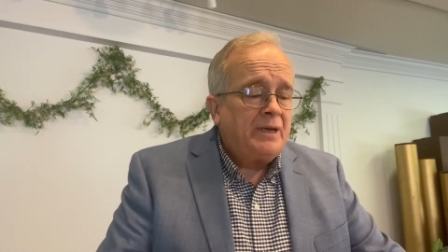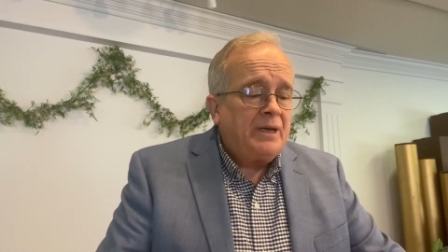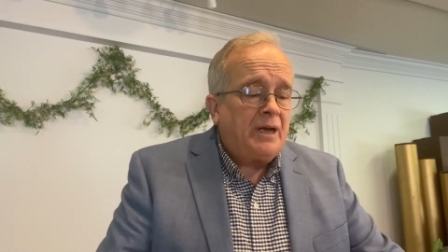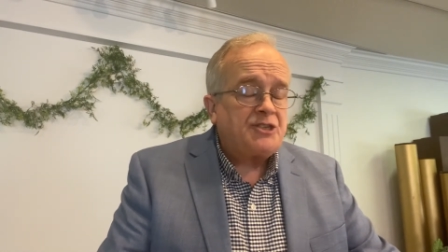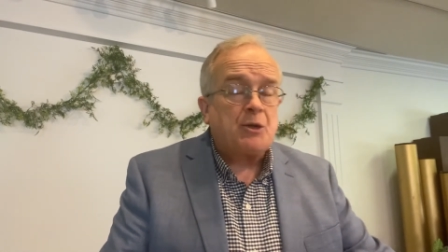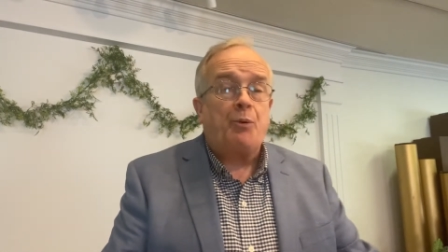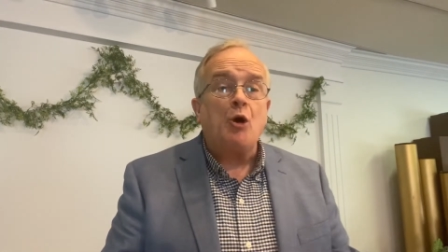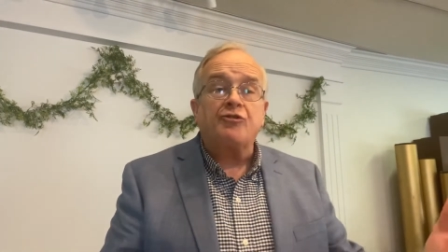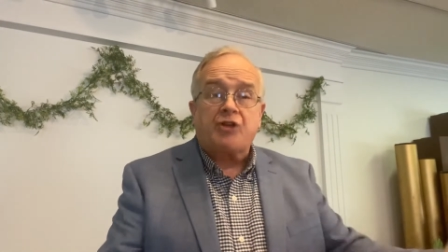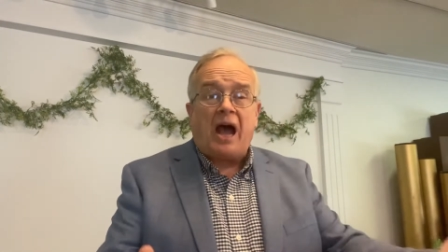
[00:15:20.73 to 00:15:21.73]
Uh,
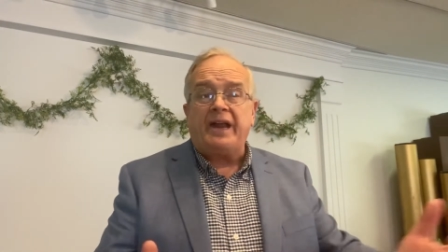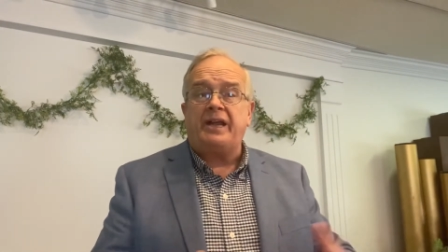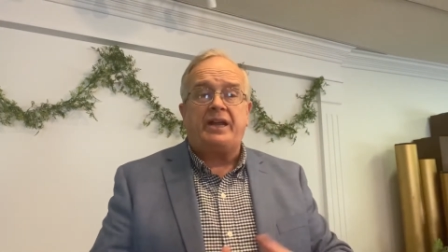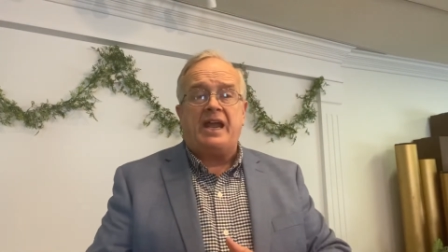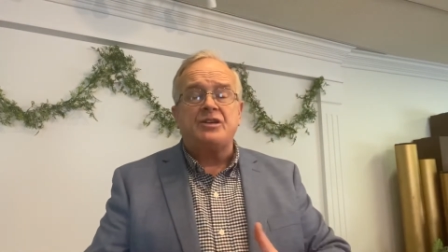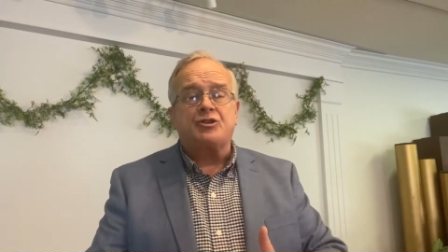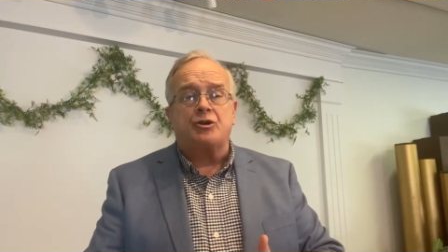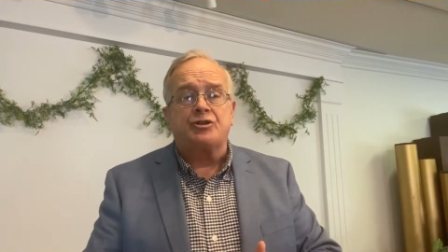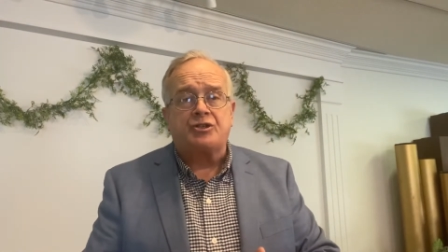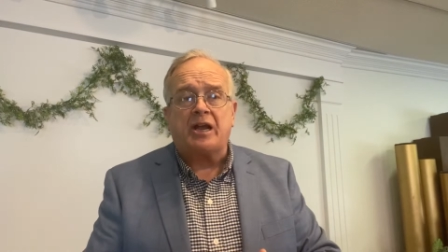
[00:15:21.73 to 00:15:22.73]
suppose God had
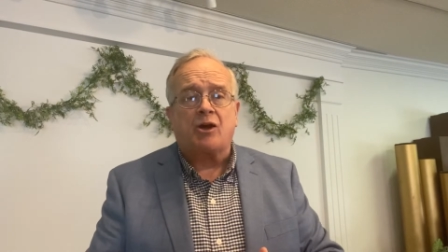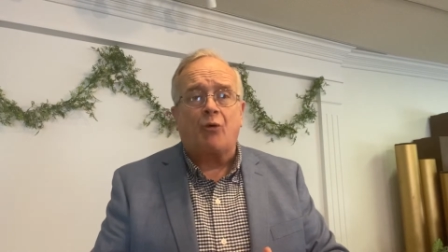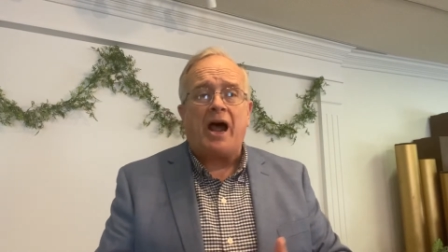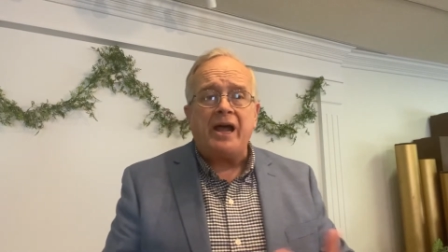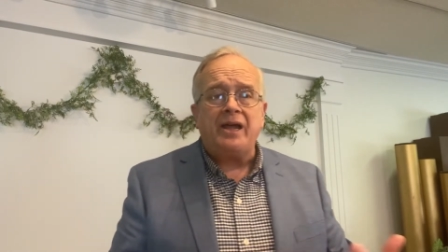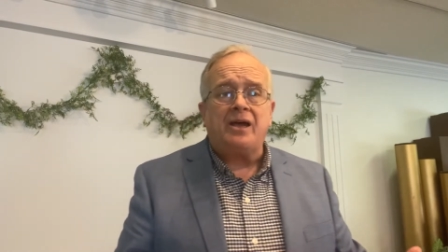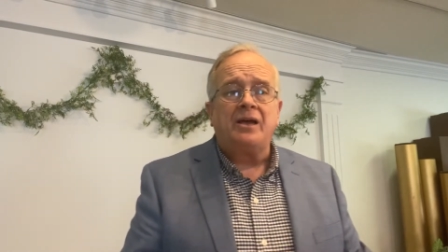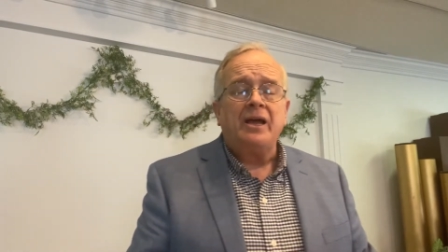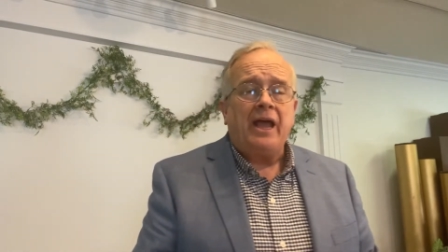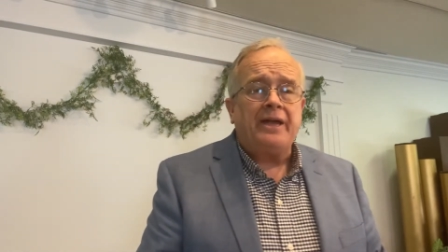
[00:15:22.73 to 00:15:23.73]
answered Zechariah
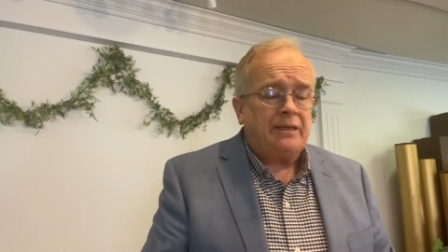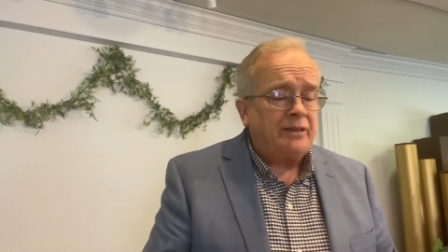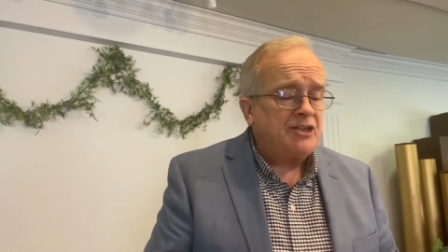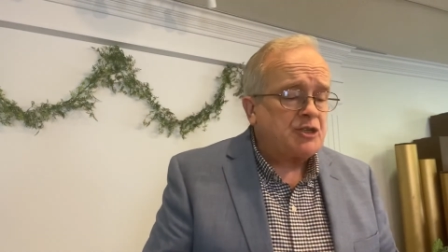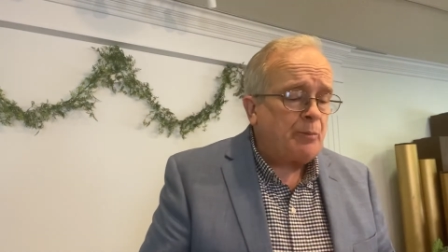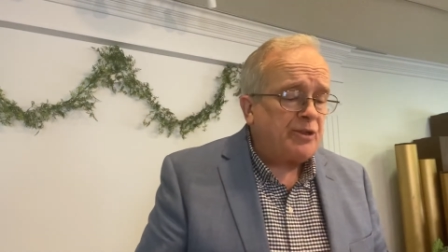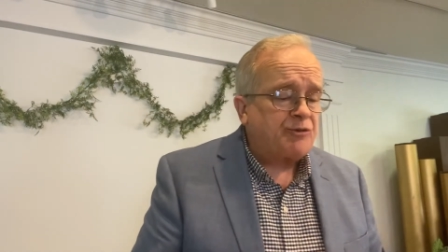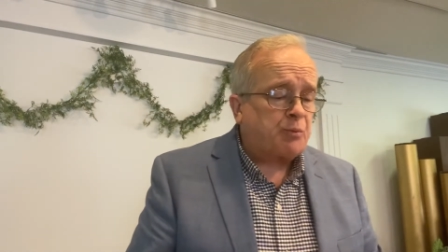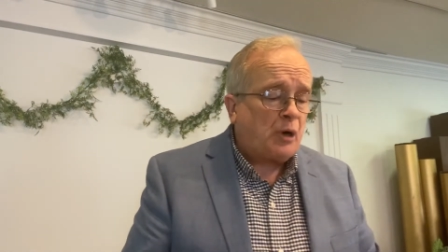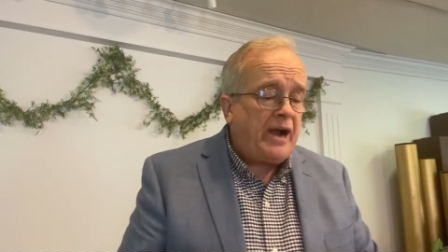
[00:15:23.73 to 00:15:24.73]
and Elizabeth's
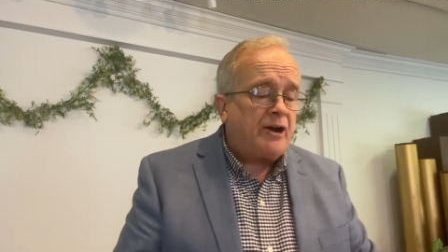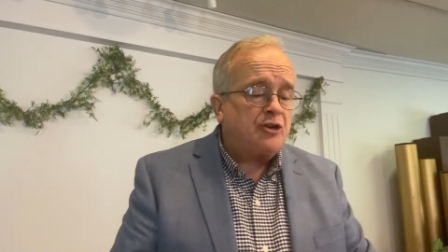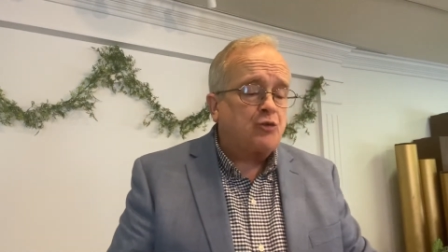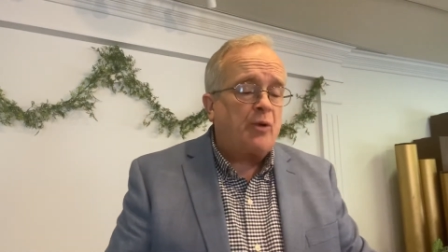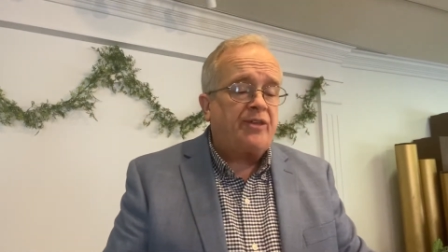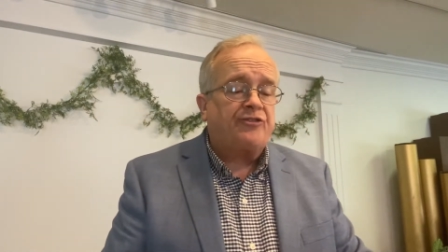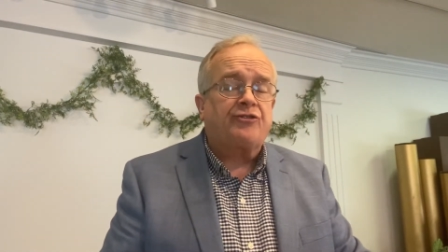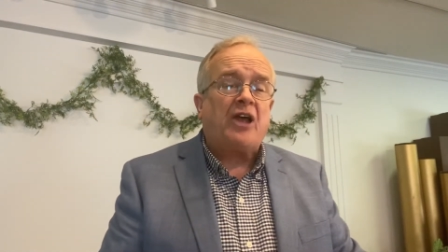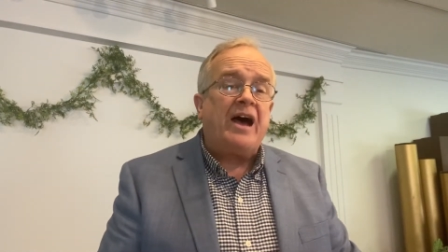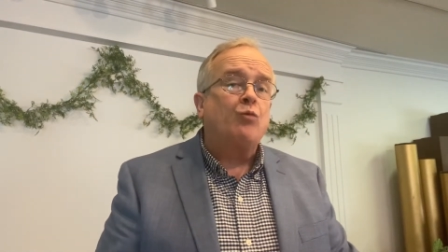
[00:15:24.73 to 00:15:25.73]
prayers with a
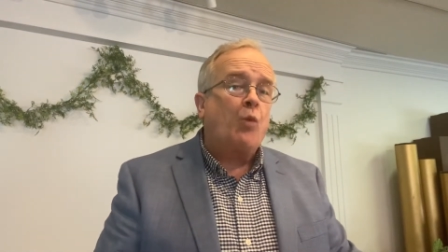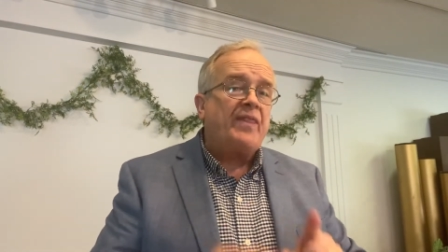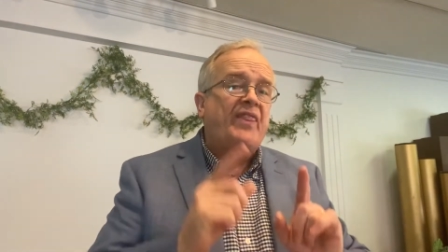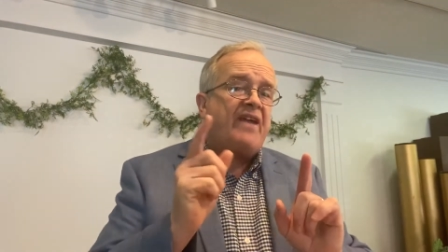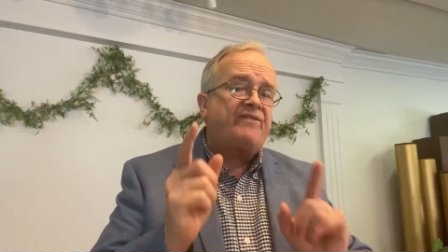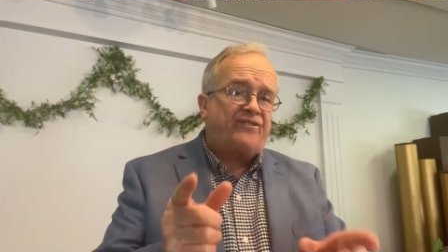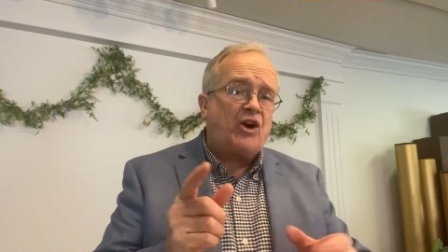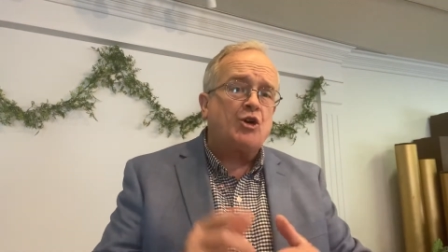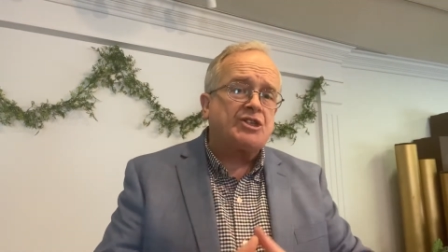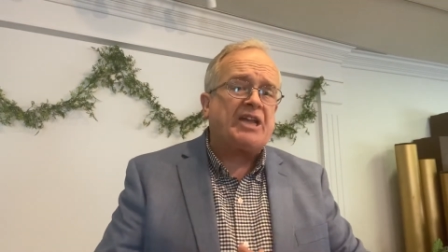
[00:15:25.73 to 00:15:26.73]
son when they
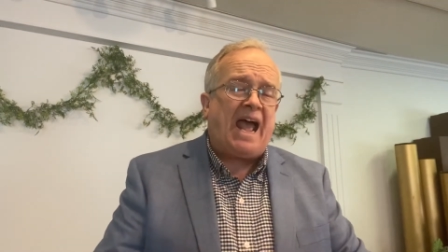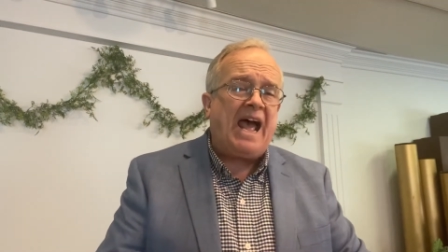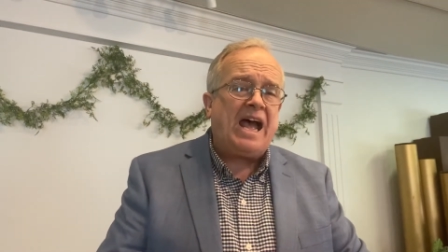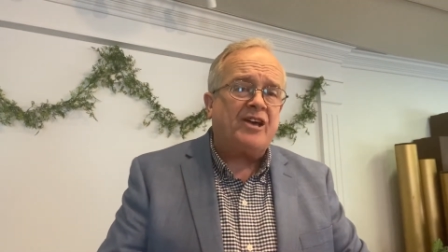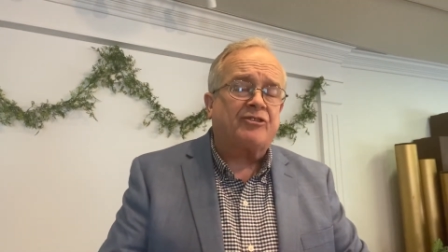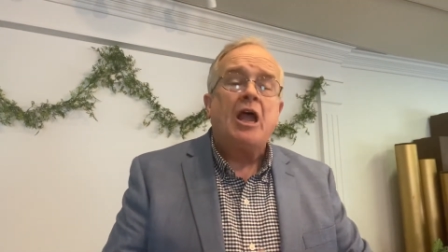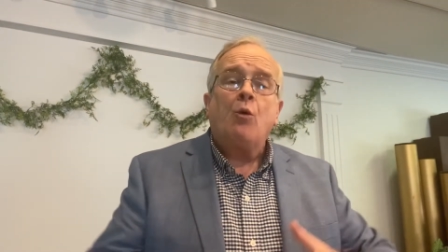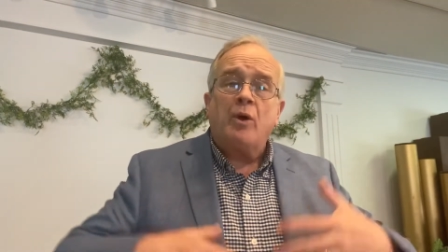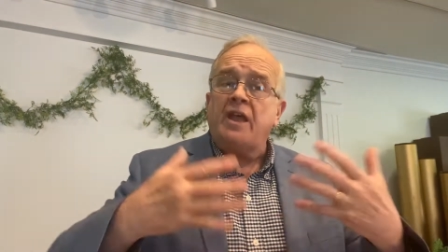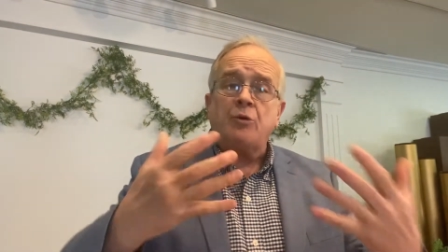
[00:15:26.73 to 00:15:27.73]
first asked,
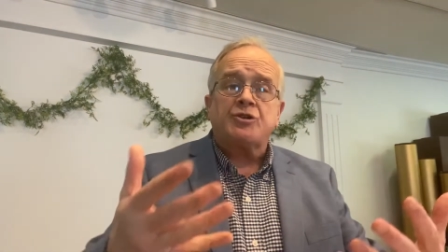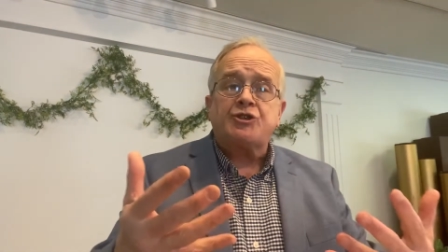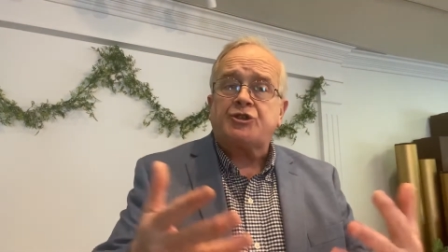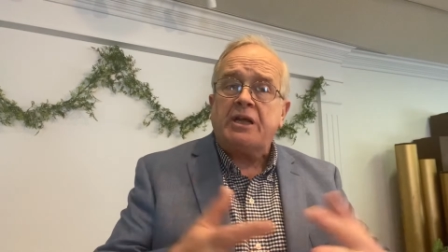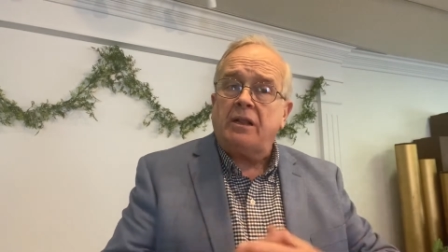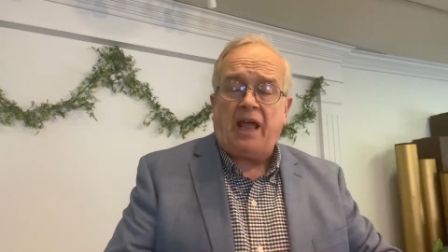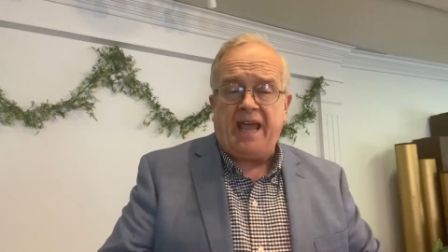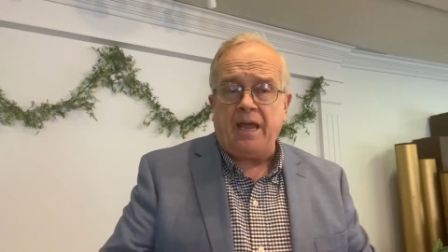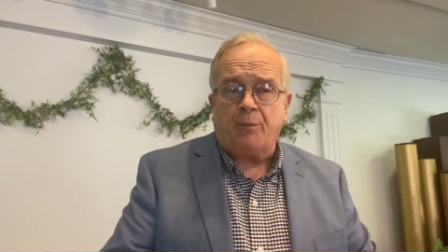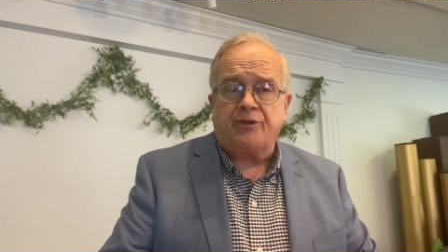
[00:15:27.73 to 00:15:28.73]
when they were still
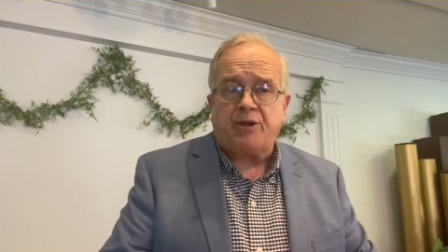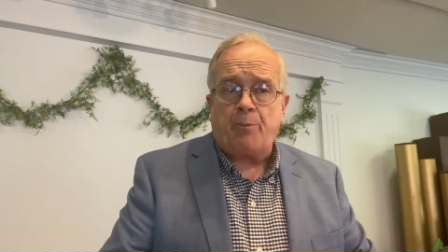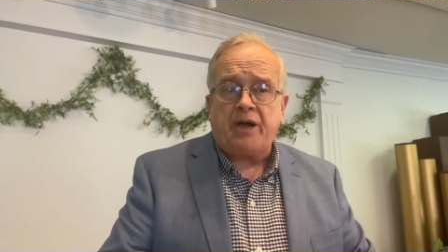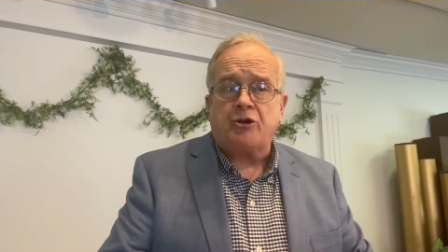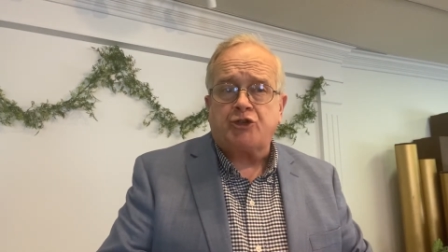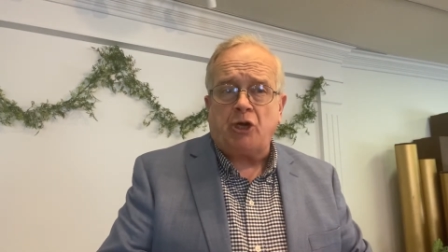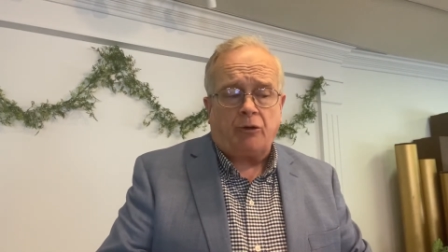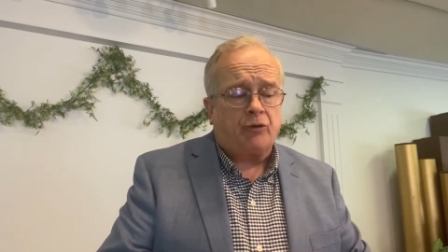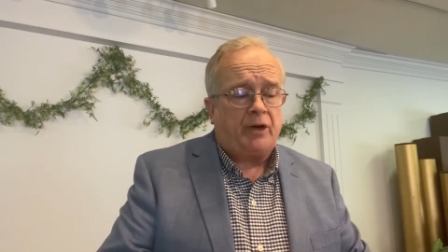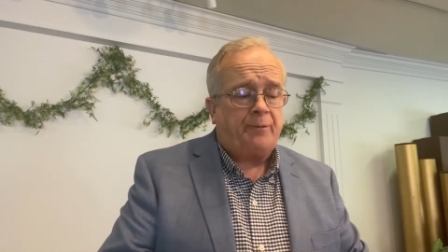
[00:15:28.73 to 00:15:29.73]
able to bear
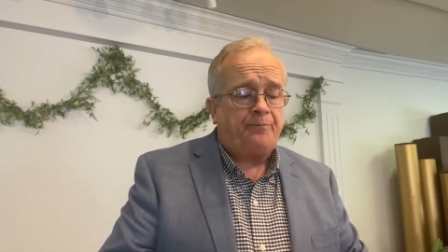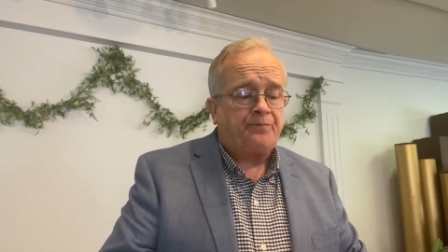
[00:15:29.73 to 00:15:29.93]
children.